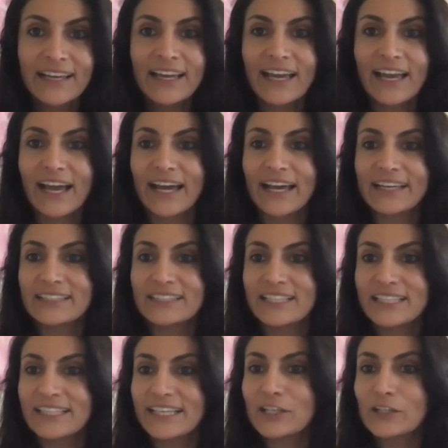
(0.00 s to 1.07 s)
and
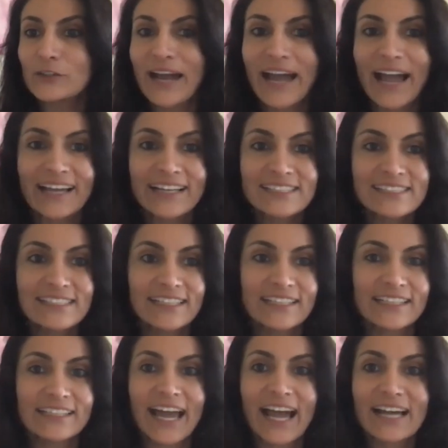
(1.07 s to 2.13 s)

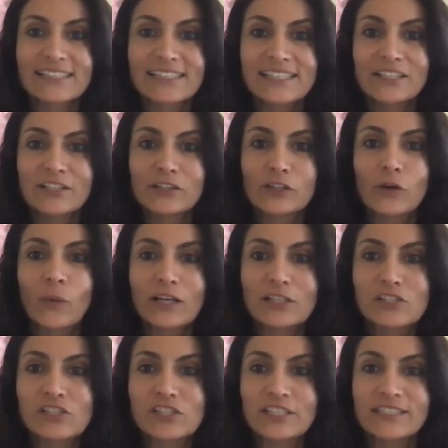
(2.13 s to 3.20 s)
interacting and asking your
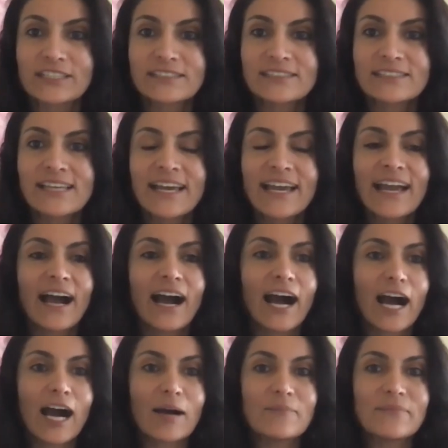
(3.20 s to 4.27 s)
questions.
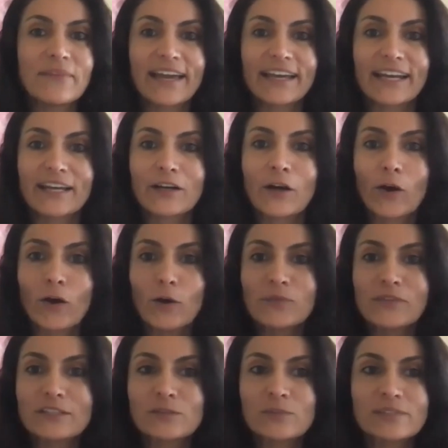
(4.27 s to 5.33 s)
And I hope
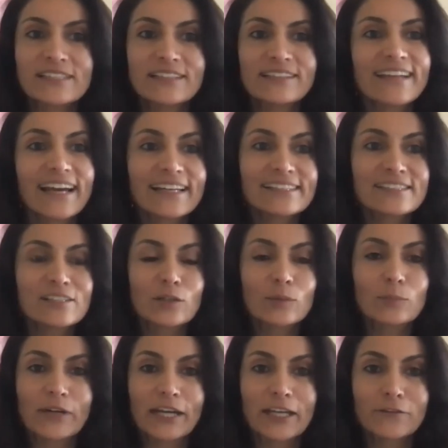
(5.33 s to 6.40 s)
this was a nice little
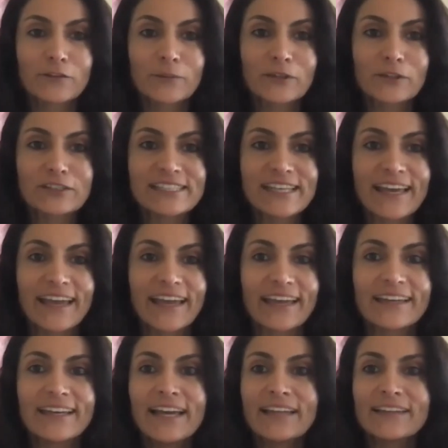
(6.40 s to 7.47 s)
break from your
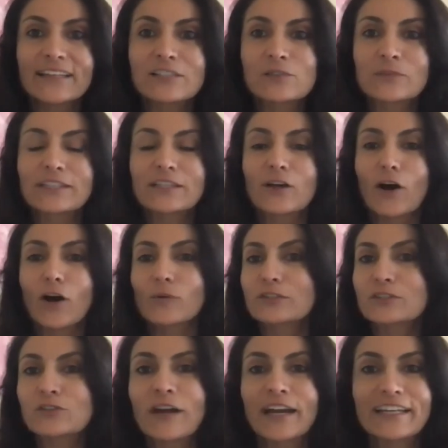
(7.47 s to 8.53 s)
day. That's really all we're
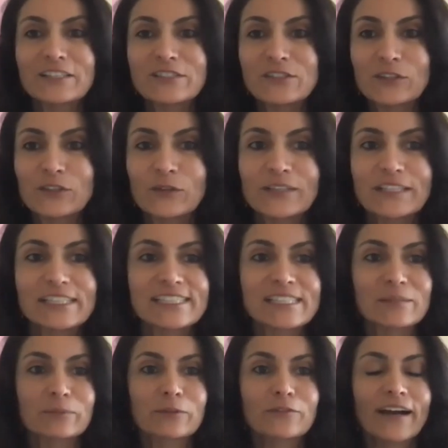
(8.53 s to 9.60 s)
trying to do, is
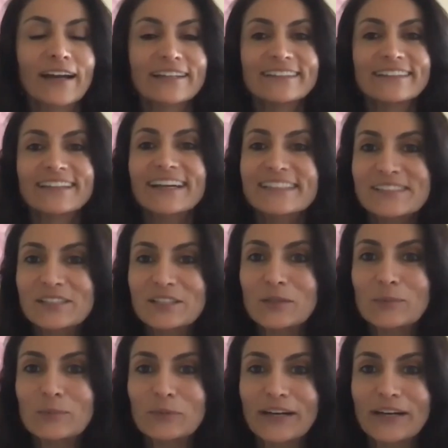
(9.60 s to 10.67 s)
to provide a nice
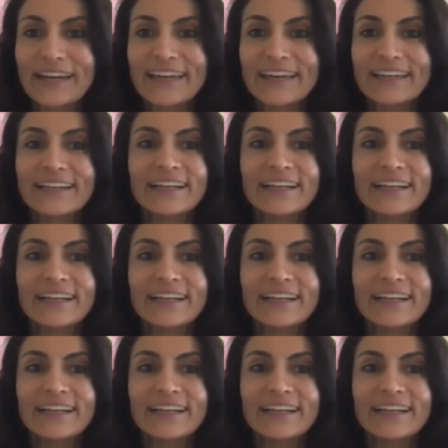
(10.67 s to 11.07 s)
little break,